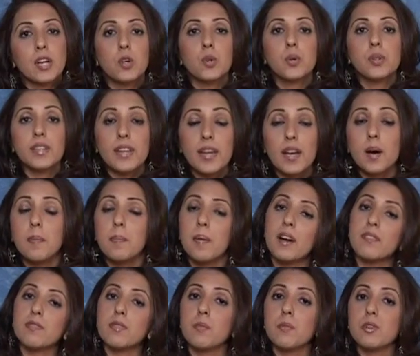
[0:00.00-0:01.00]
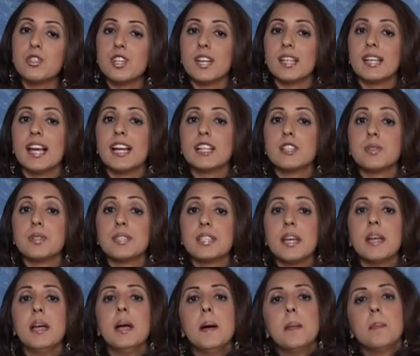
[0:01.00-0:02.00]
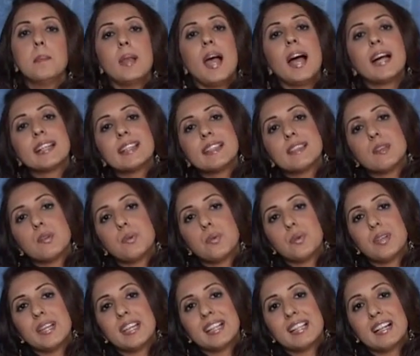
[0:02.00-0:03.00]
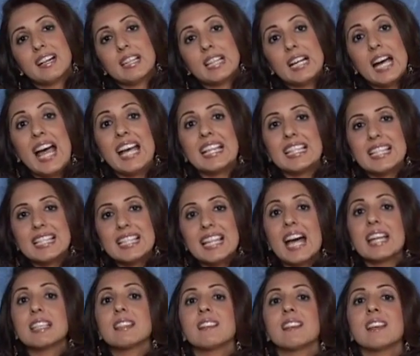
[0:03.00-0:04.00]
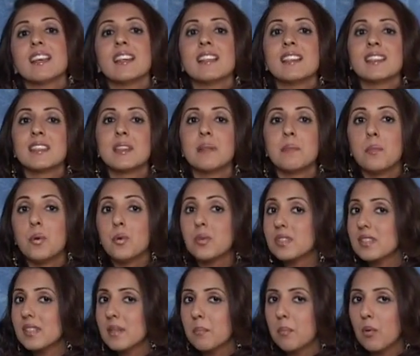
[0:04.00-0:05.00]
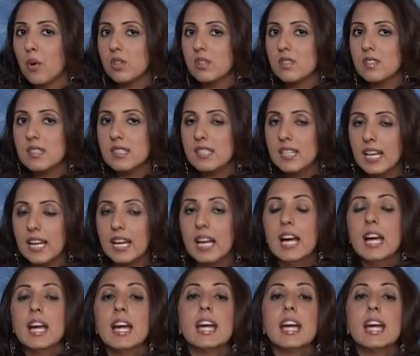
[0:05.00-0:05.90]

go there. Apart from which, I'd like to say black is the ruling color and Saturday is the most important day.